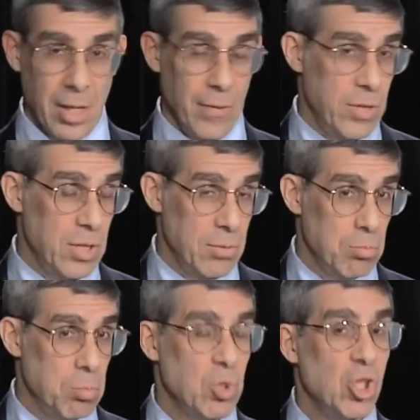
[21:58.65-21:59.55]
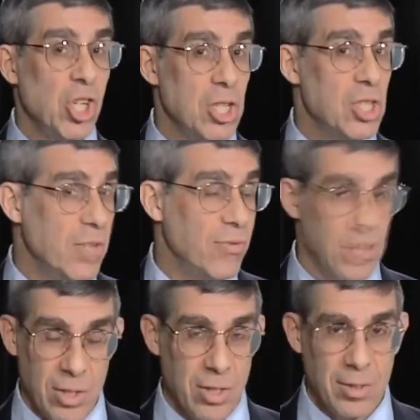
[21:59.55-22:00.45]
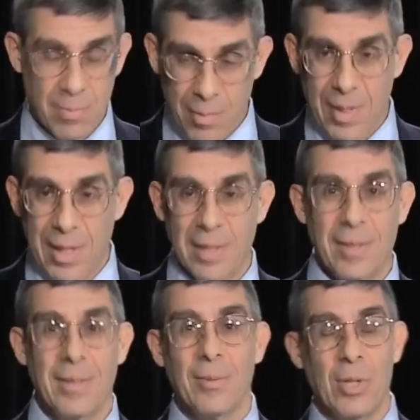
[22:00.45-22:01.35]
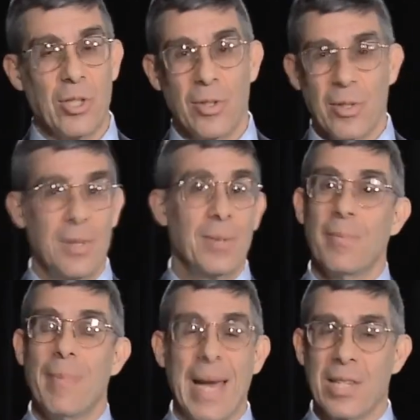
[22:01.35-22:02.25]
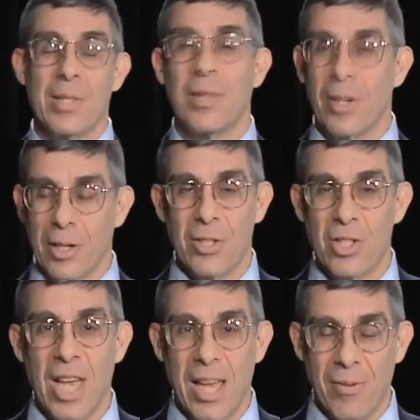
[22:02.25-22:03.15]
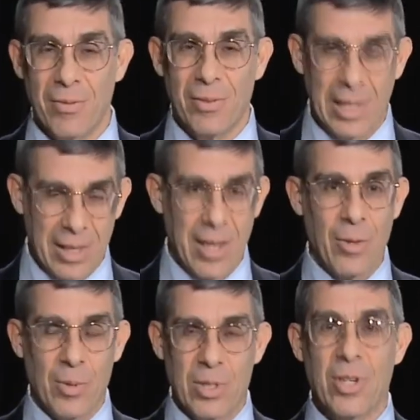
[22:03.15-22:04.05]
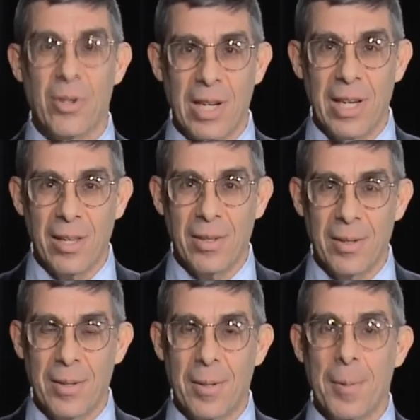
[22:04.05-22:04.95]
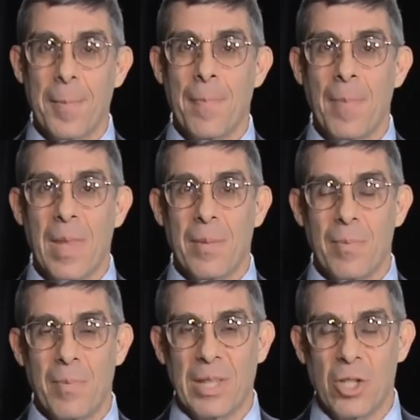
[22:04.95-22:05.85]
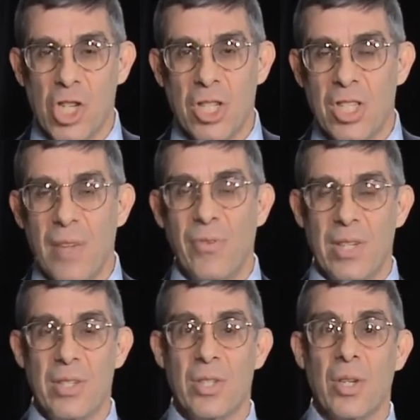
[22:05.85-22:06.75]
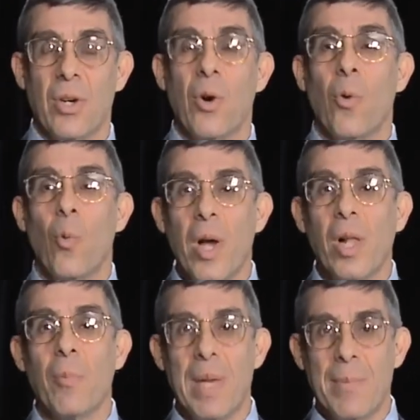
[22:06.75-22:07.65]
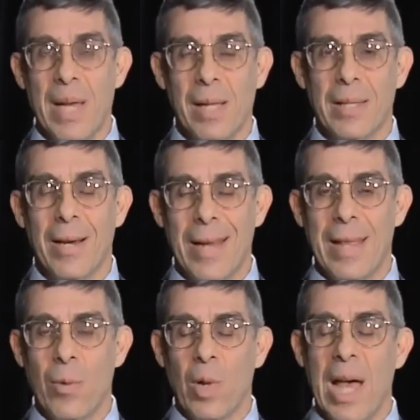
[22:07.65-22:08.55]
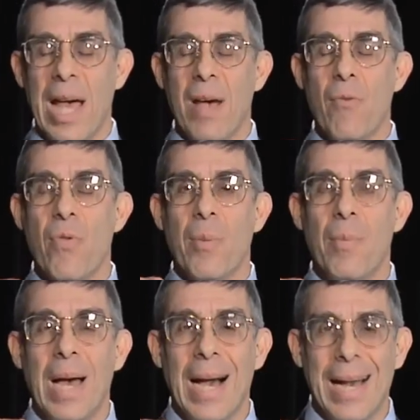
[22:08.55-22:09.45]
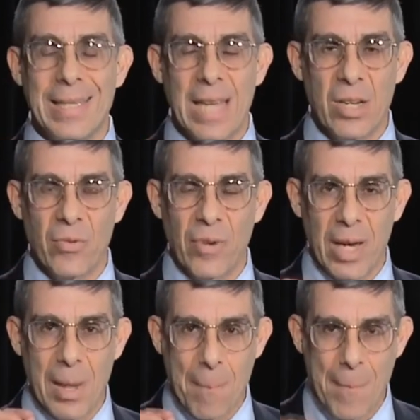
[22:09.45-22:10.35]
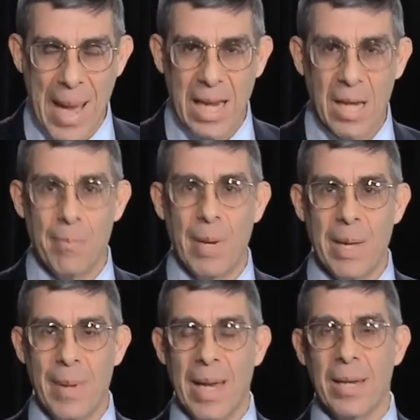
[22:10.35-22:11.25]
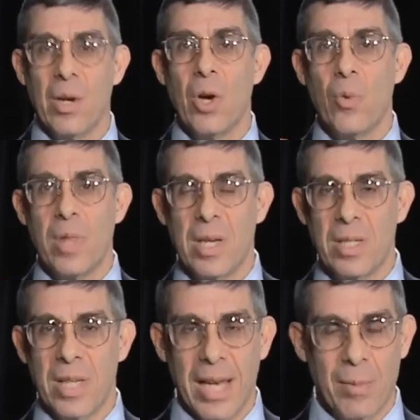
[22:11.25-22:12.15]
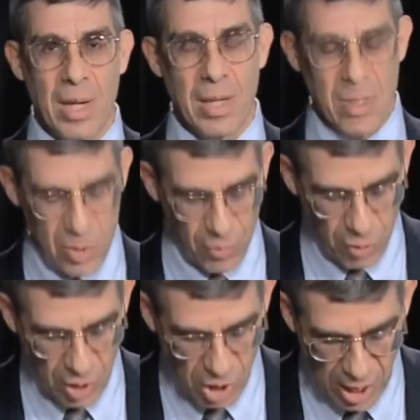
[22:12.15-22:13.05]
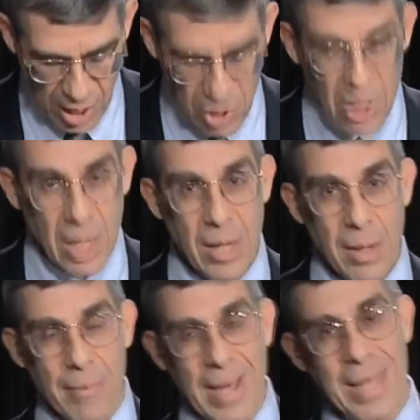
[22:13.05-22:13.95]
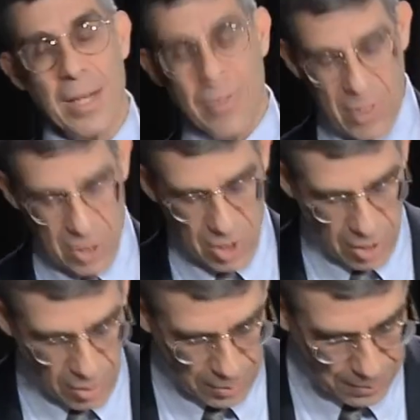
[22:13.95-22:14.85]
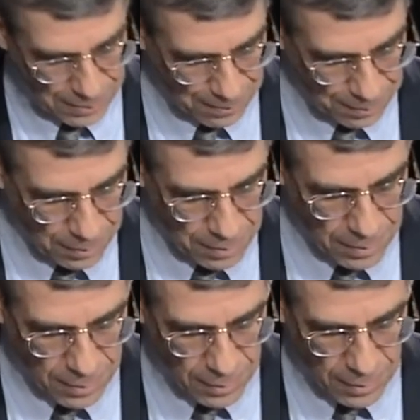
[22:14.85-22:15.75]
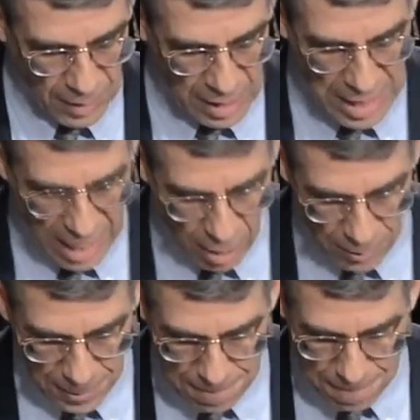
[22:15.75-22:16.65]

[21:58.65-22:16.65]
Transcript: of the G-SIFIs, which are the banks that they're going to save. Let the other go to hell. But the G-SIFIs will be bailed out, and they will have them identified bank by bank with the exact mechanism for each case by the end of this year. Now,